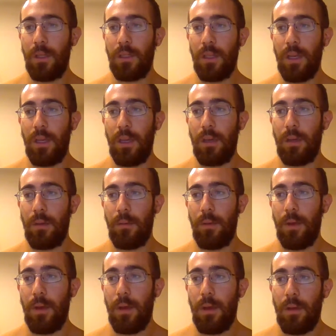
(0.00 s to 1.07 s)
like,
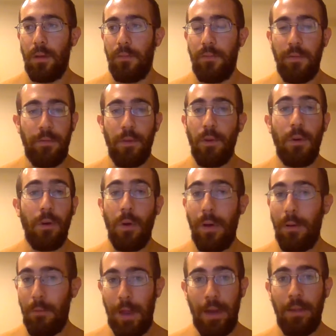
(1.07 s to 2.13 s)
if you don't know
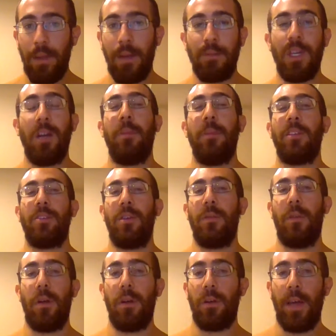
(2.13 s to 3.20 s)
anything I'm talking about so
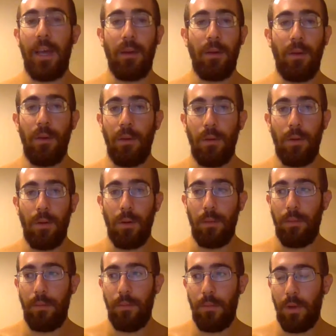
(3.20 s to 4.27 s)
far, Kegel or
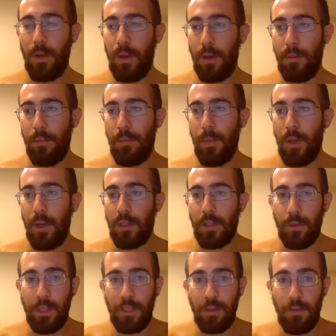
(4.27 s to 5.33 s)

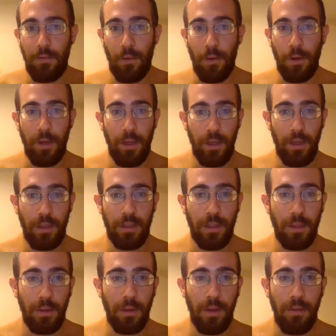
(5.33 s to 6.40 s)
squeezing the floor, it's
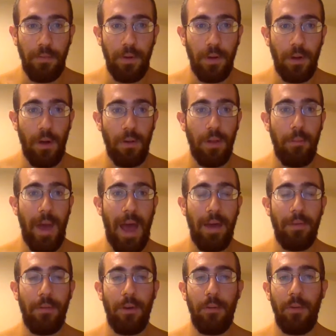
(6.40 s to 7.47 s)
if you're going to the
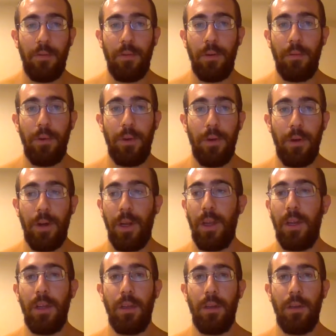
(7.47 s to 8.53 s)
bathroom, if you're
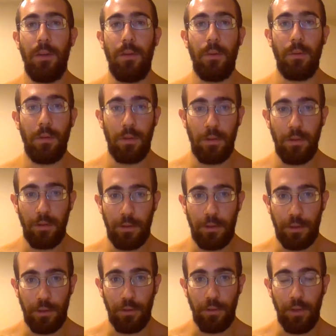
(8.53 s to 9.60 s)
urinating and you
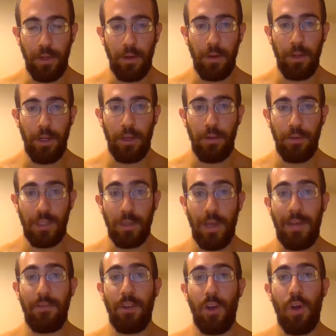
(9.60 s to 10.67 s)
chew, and like you still
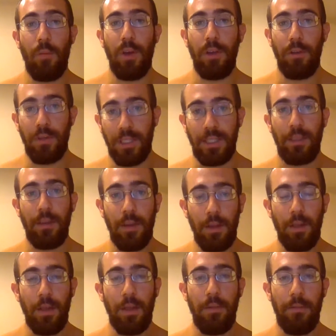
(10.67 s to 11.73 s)
have to go, but you
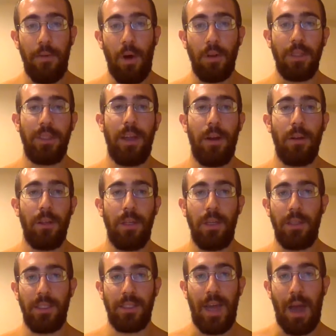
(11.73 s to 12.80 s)
voluntarily
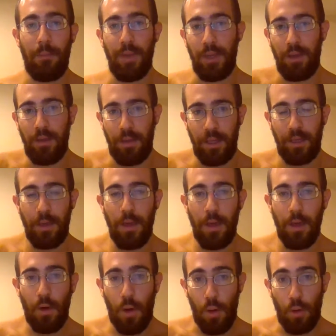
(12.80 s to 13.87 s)
stop it and like
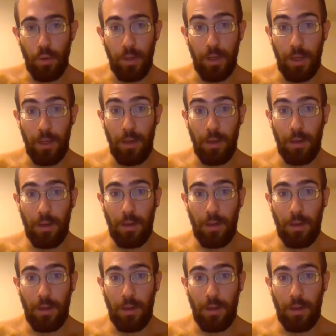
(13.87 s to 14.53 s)
hold it in.